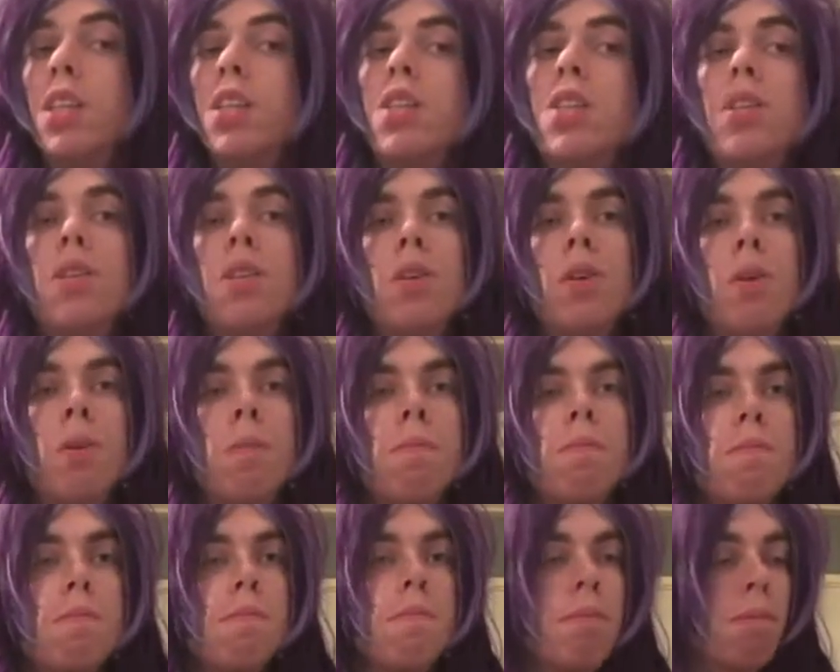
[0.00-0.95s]
So
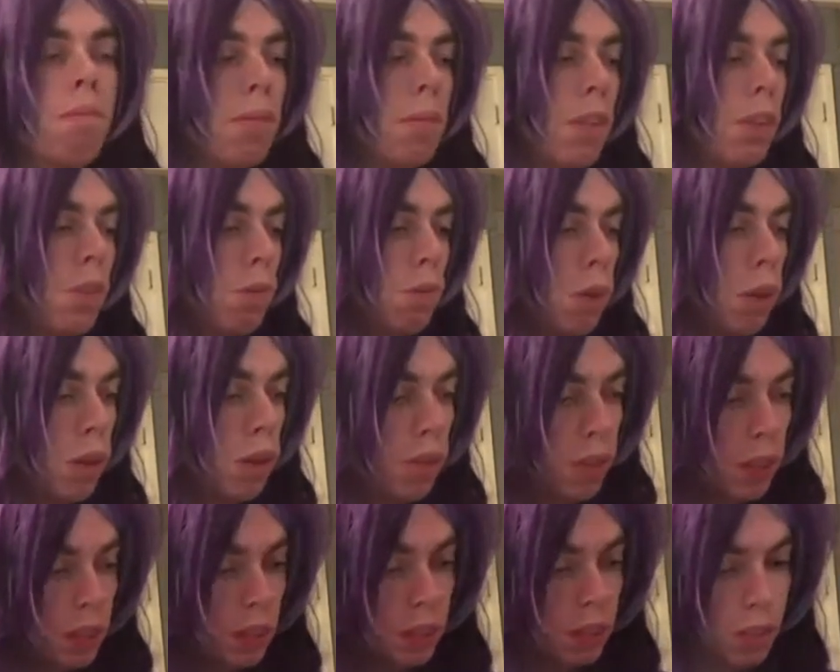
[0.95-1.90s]
one
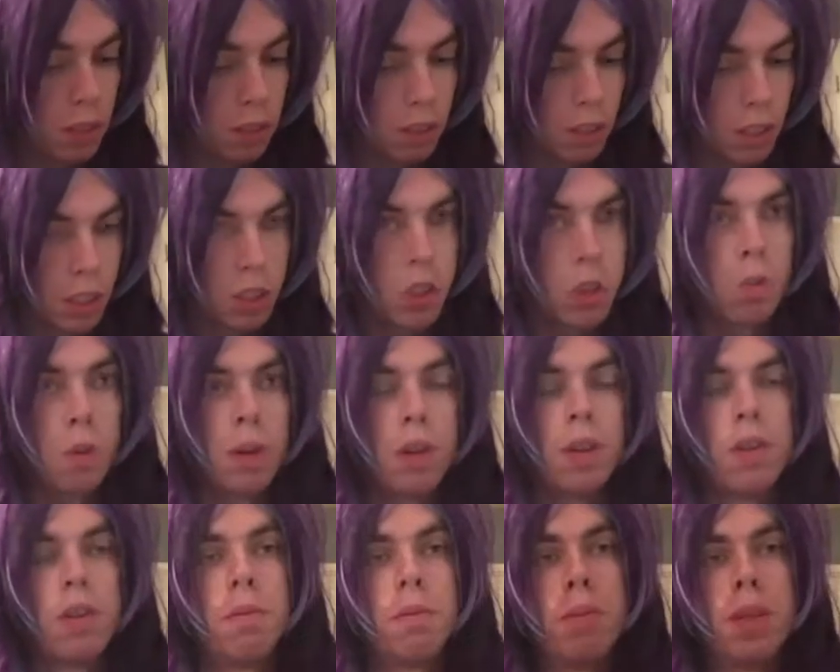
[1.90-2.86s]
of these evenings
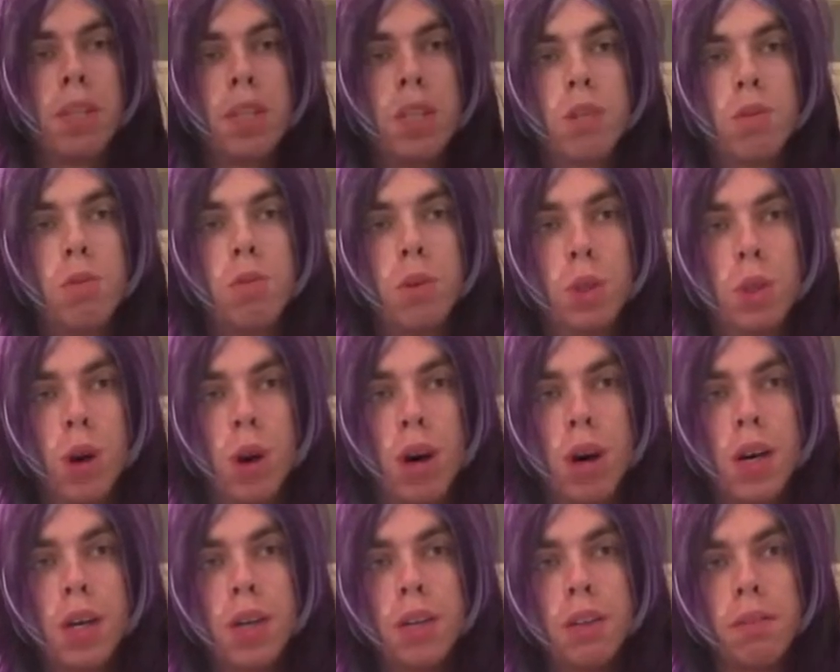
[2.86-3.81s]
when the mist was
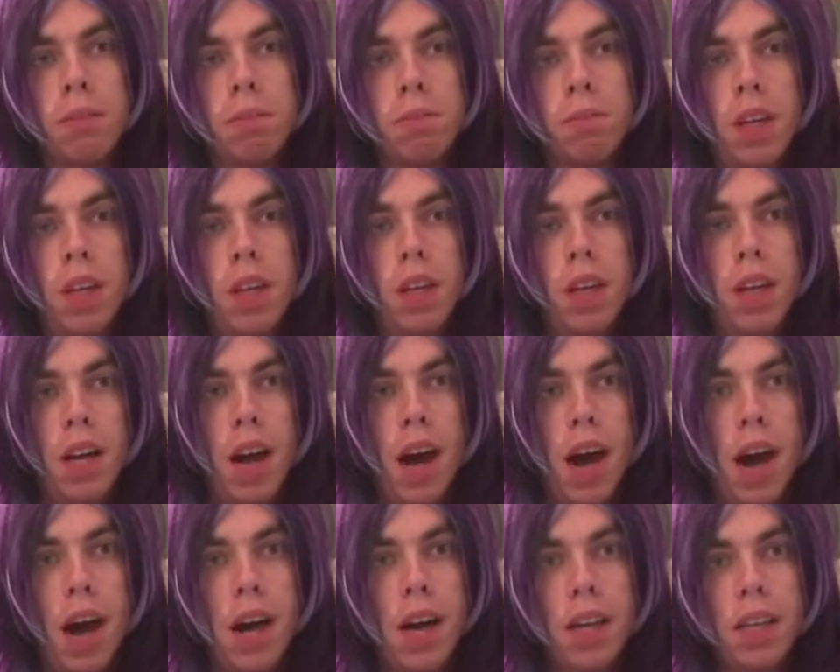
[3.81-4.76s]
high,
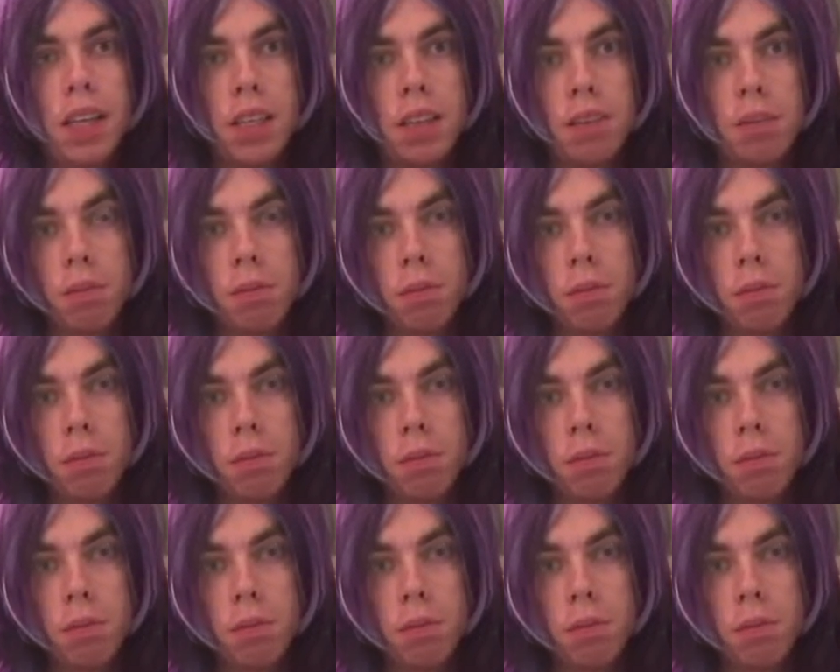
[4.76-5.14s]
I